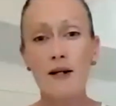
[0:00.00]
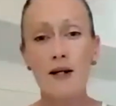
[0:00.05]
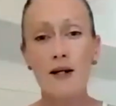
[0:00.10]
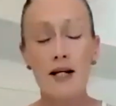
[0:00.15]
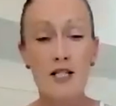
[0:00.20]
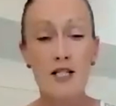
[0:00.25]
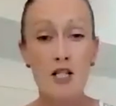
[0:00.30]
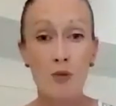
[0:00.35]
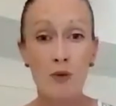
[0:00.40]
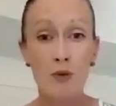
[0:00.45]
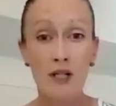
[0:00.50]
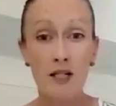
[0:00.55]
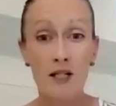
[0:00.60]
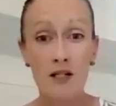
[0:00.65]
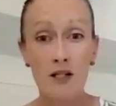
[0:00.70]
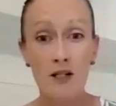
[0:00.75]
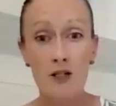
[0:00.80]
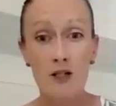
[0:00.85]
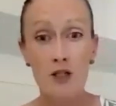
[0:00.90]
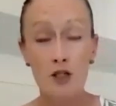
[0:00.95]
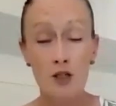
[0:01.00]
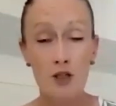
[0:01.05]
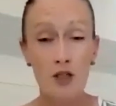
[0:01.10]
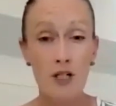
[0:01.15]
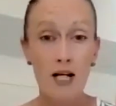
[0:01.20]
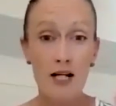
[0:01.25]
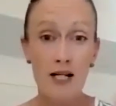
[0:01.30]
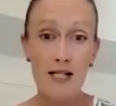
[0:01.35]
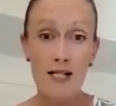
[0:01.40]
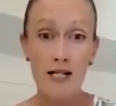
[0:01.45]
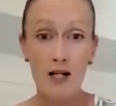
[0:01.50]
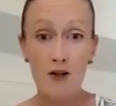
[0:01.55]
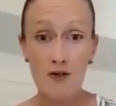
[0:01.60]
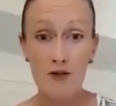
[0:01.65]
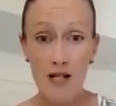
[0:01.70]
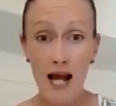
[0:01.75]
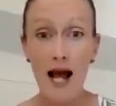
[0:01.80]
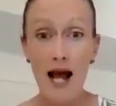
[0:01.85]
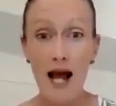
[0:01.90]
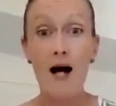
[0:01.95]
And so we should ourselves
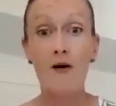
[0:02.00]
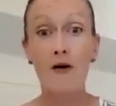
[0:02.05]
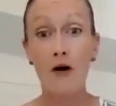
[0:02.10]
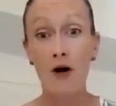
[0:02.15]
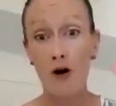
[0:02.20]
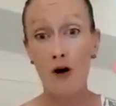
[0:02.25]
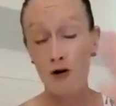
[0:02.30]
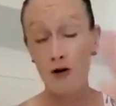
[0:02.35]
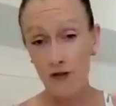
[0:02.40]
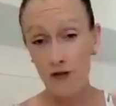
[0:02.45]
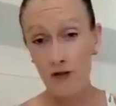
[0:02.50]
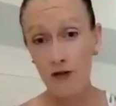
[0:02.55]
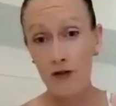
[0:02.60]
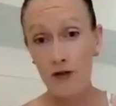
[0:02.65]
out of